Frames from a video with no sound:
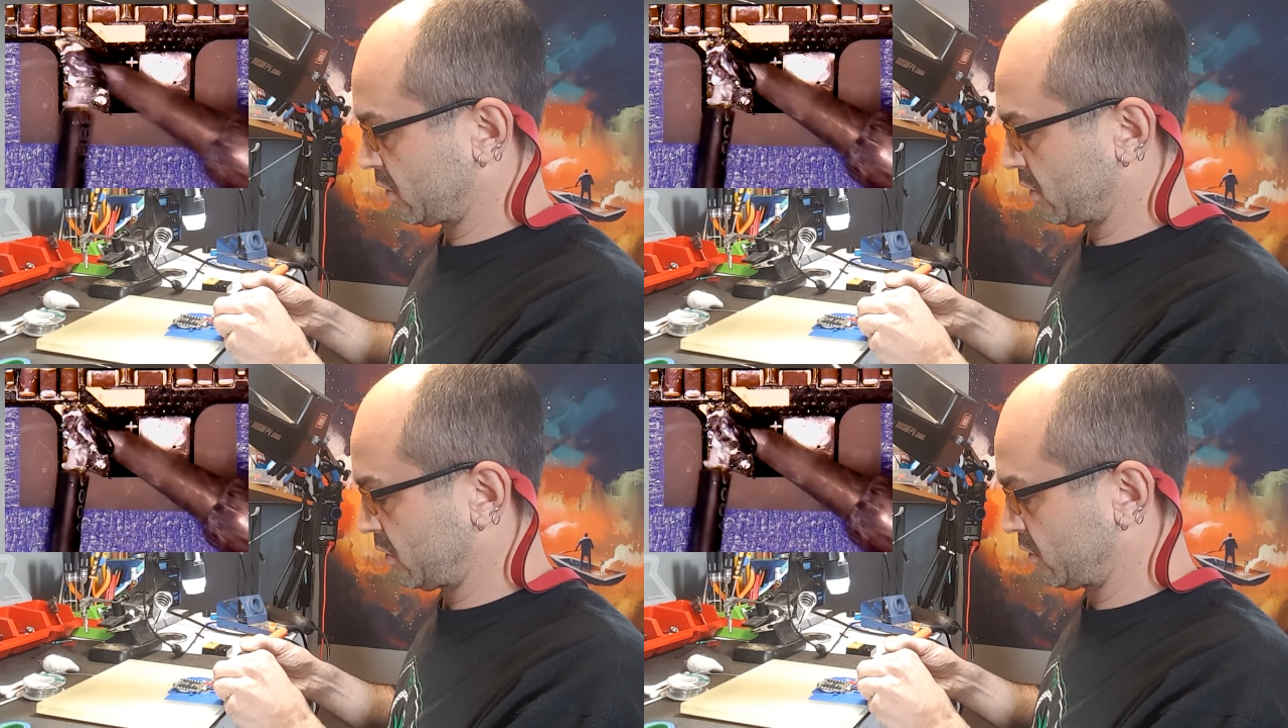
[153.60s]

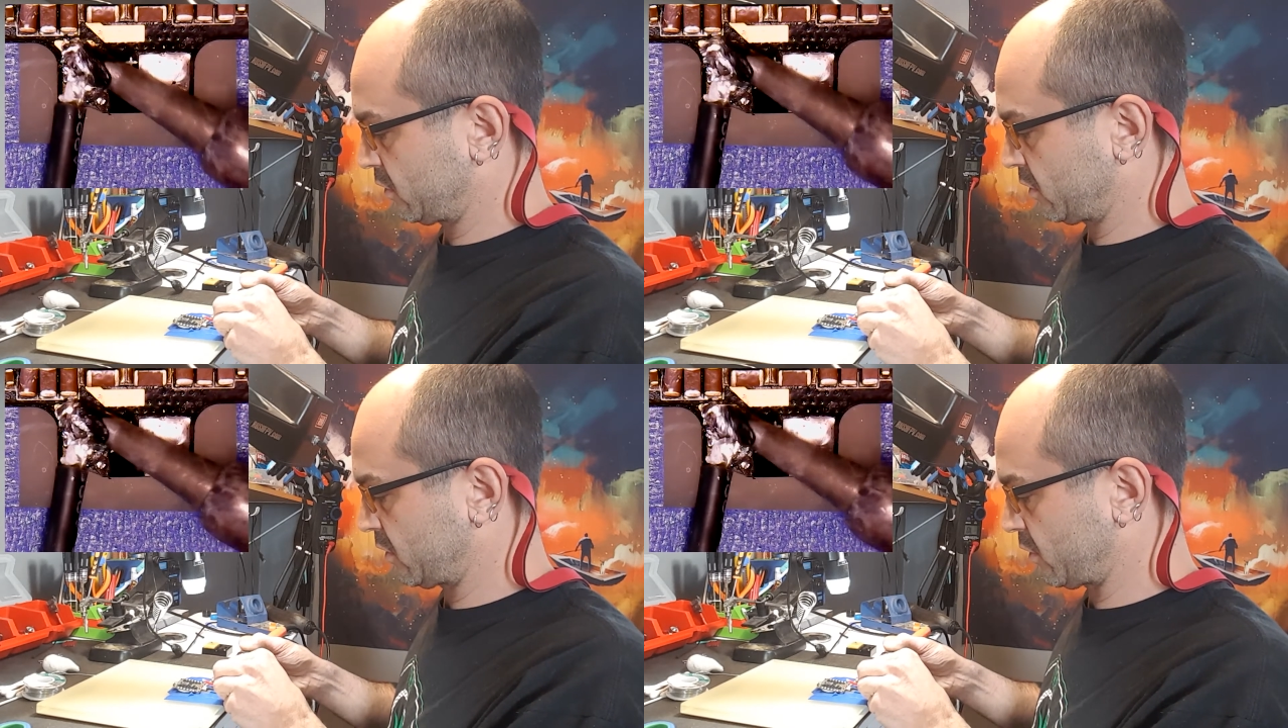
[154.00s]
Okay, let's
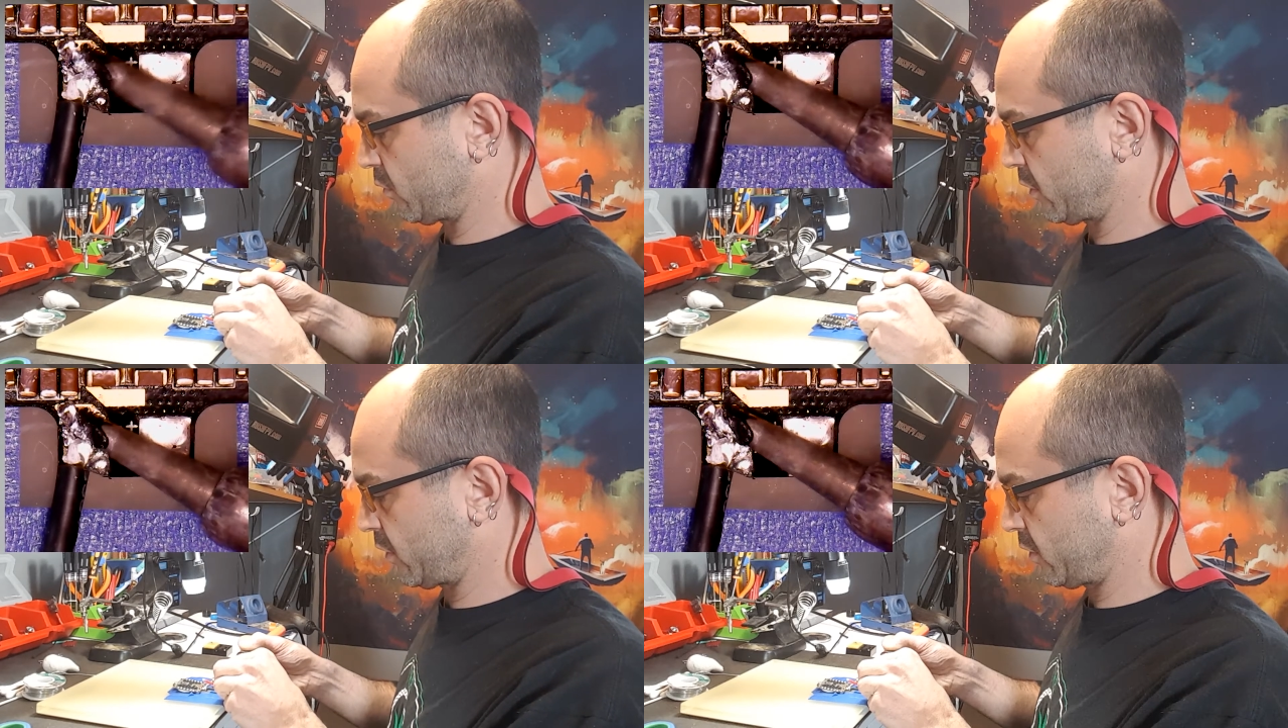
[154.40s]
get that
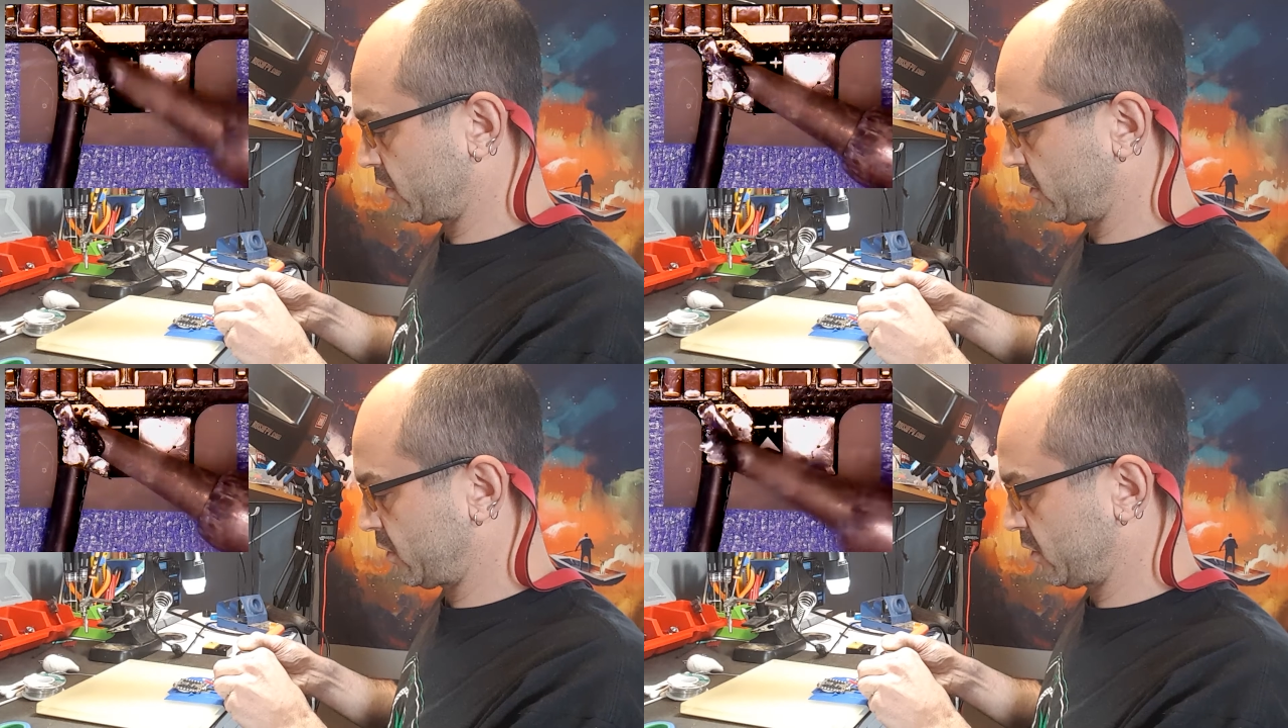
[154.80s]
wire
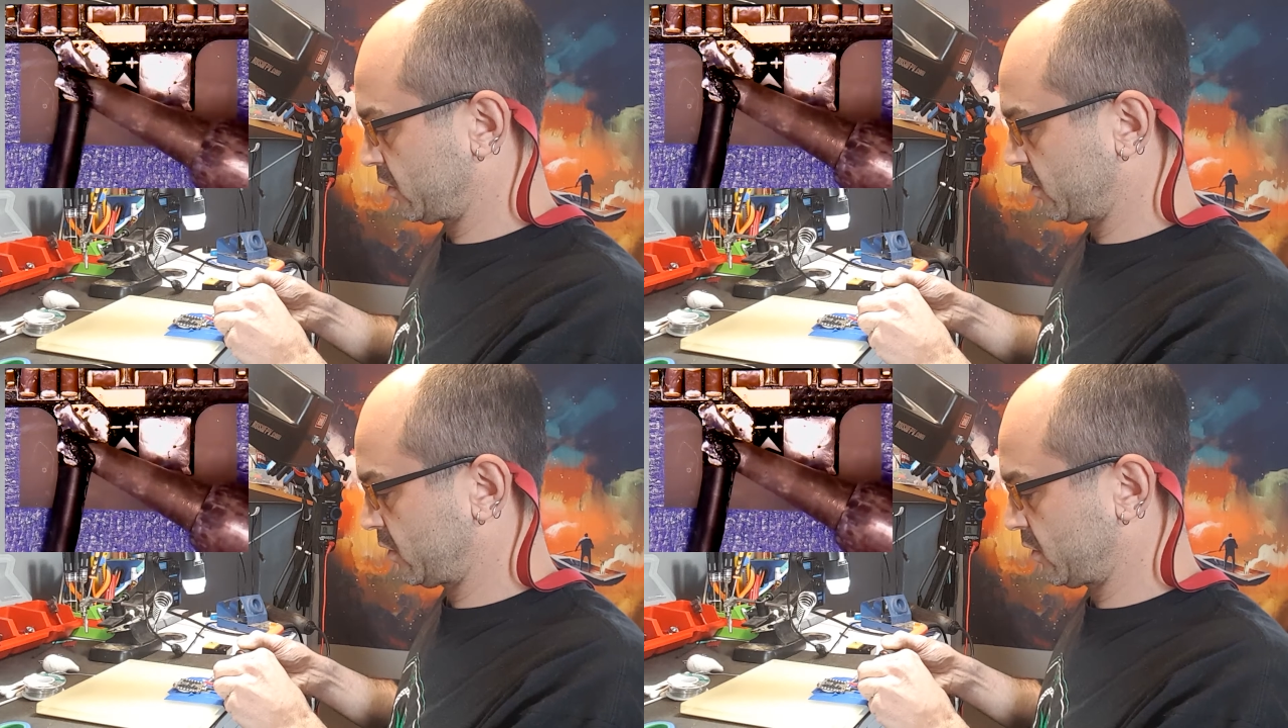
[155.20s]
on there.
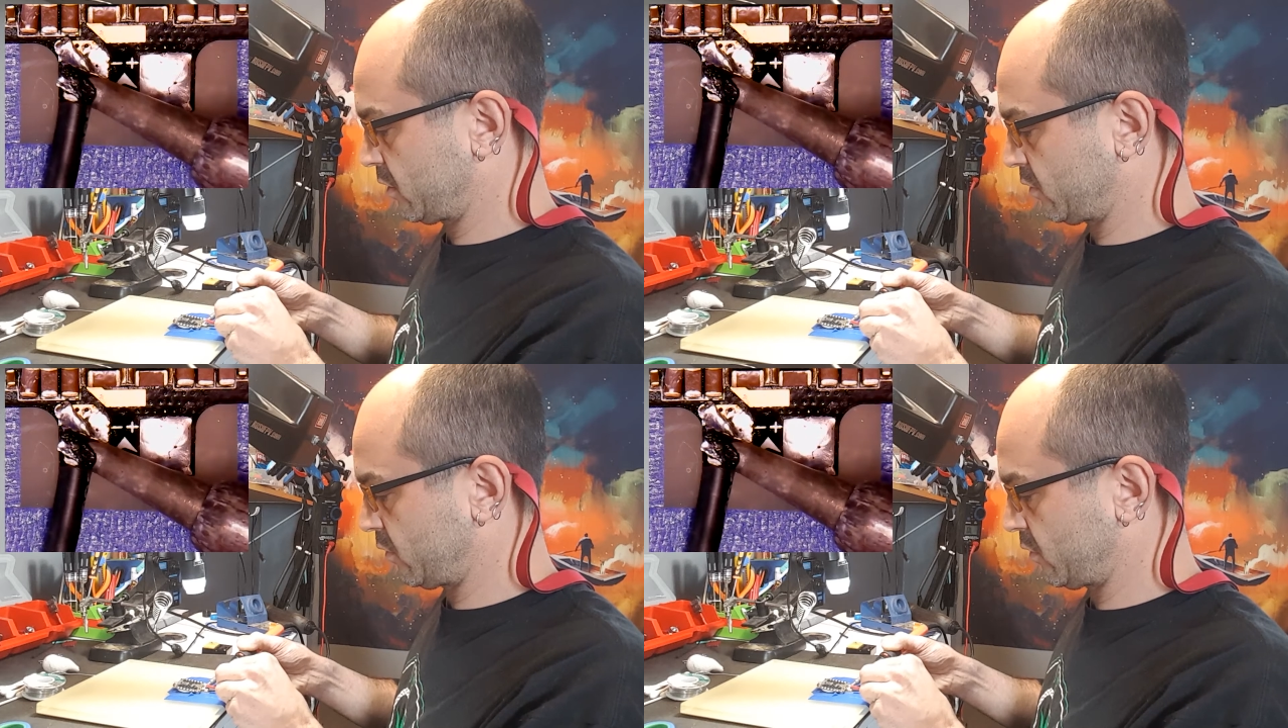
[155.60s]

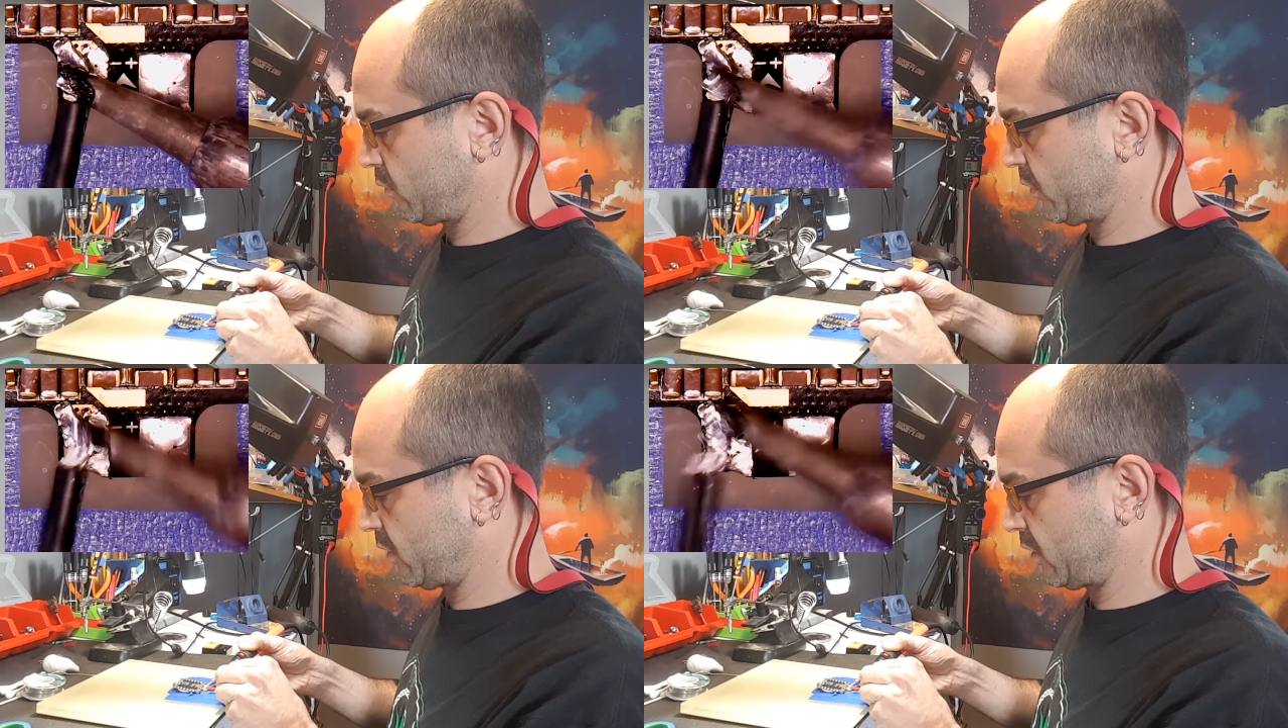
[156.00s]

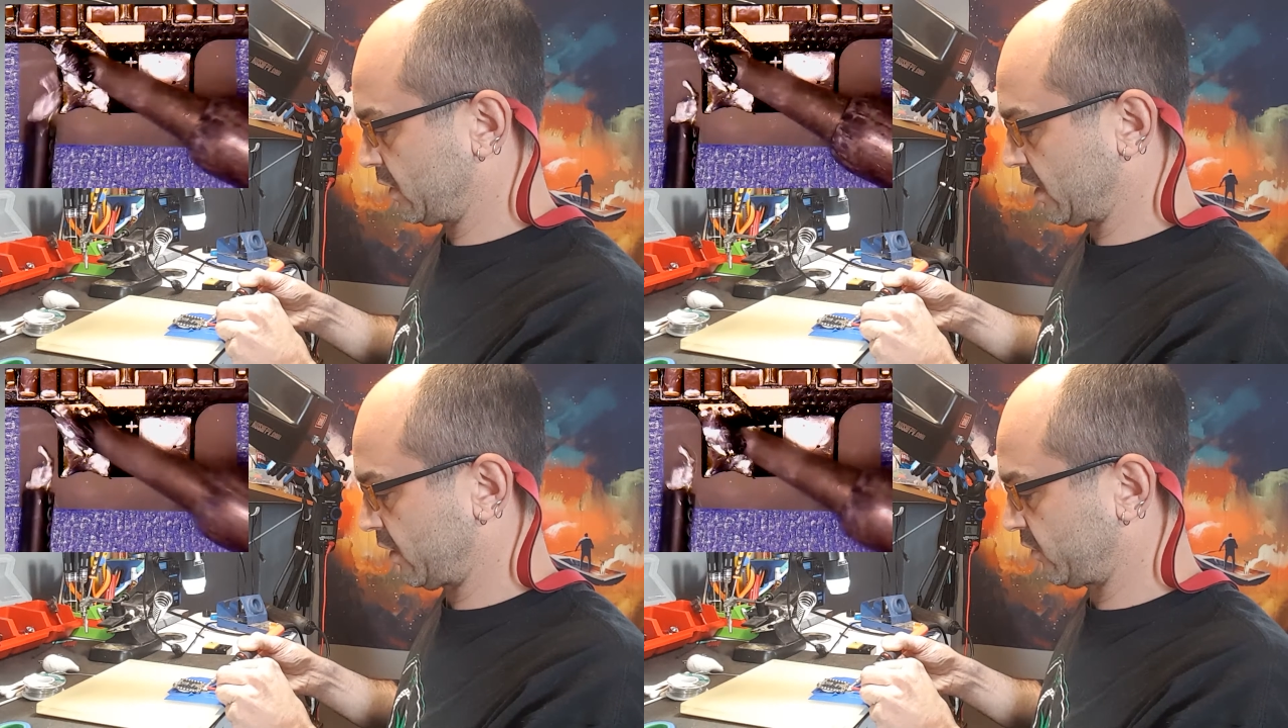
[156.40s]

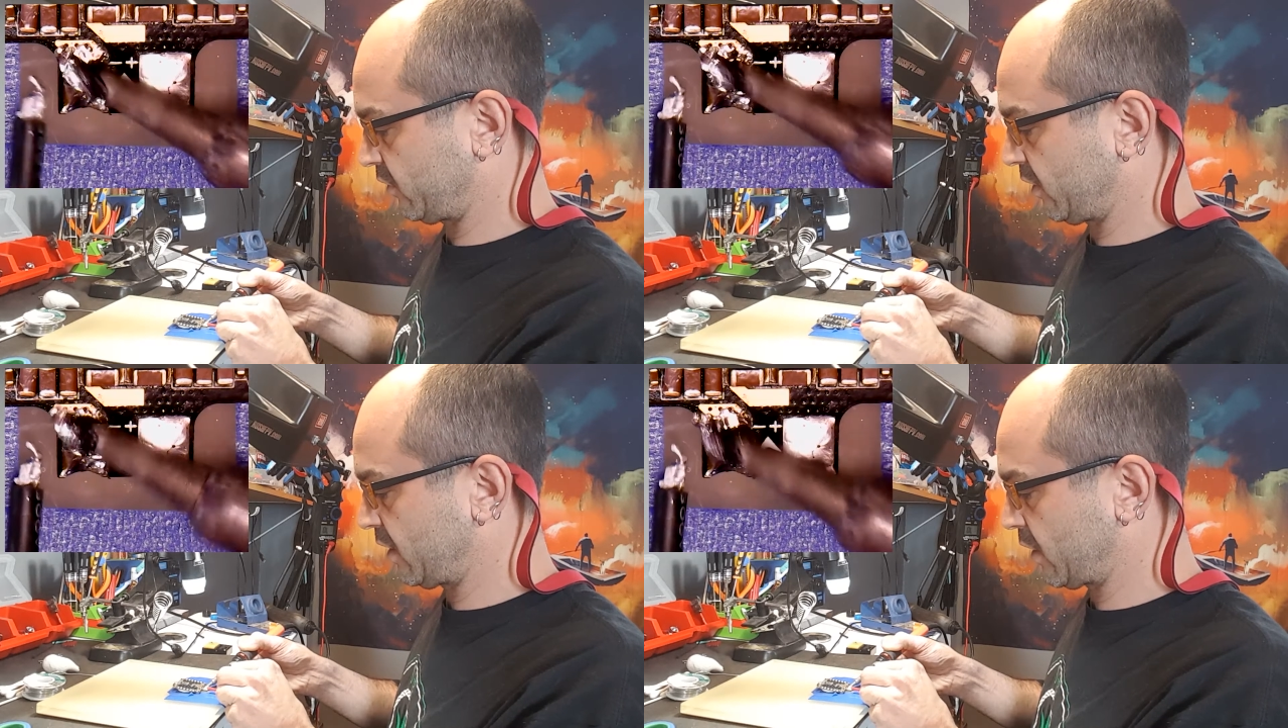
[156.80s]
Yeah,
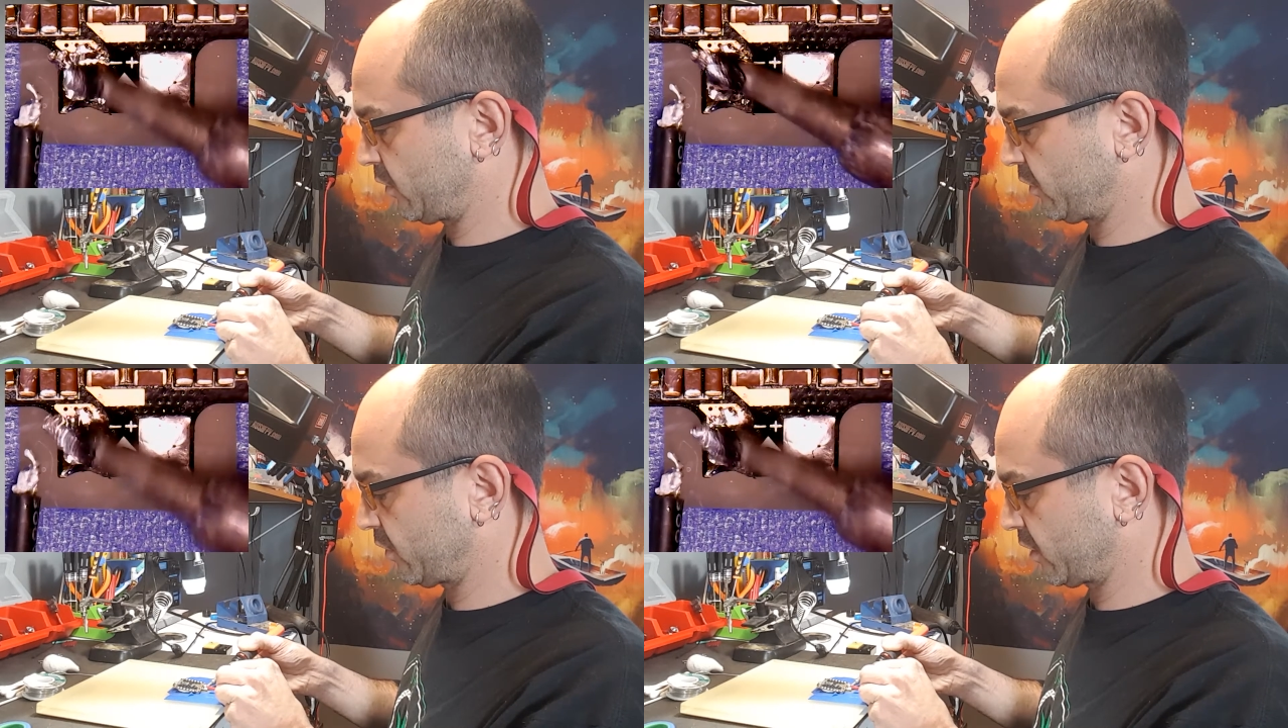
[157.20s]
see how
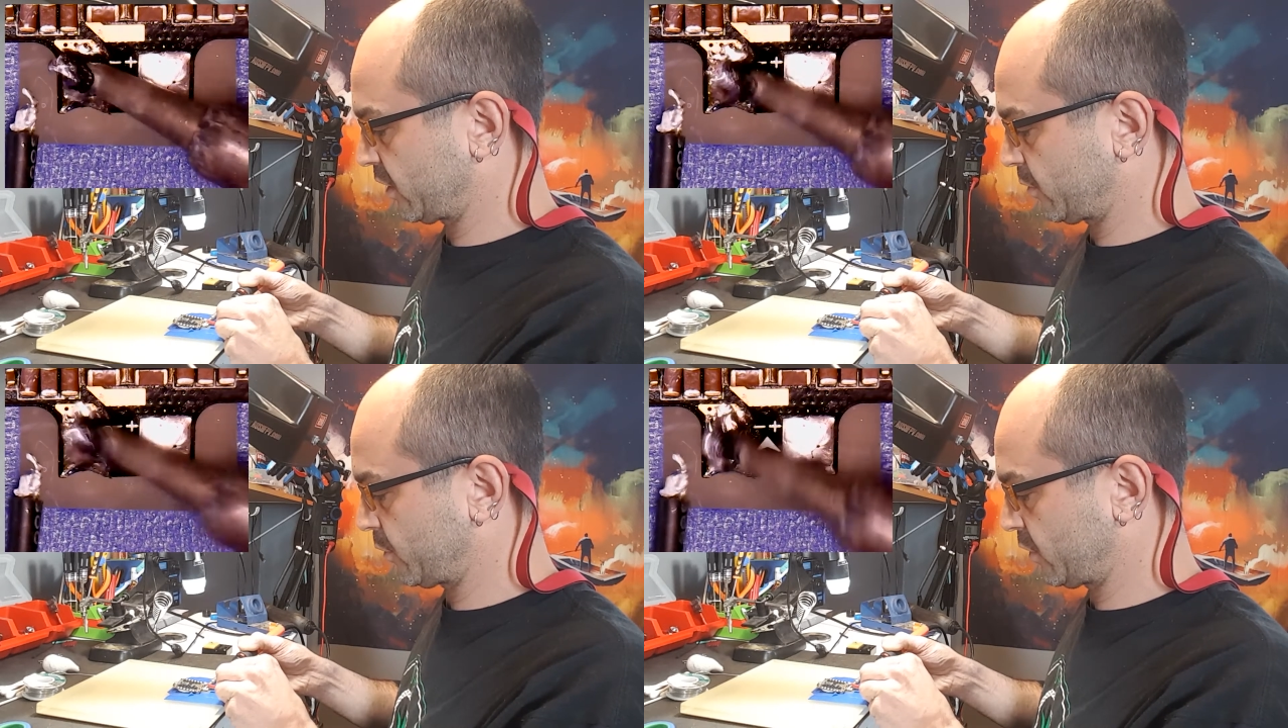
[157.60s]
it's
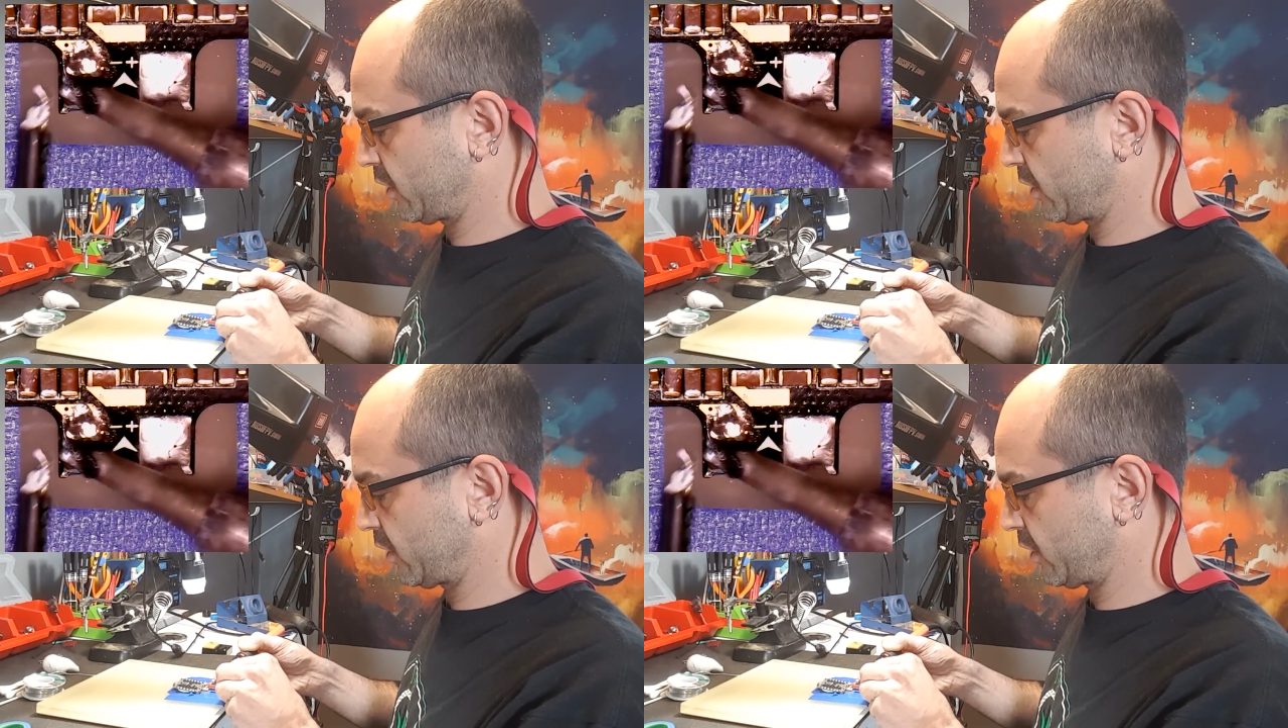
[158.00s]
sucking up all